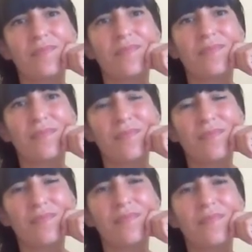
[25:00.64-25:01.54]

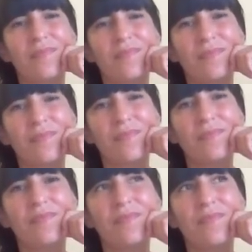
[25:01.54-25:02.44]

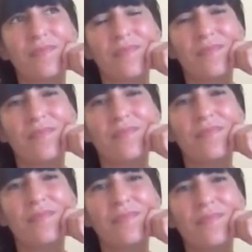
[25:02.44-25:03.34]

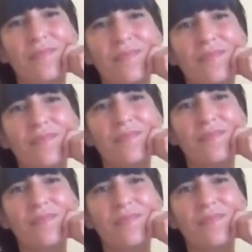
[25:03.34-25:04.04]
(silent)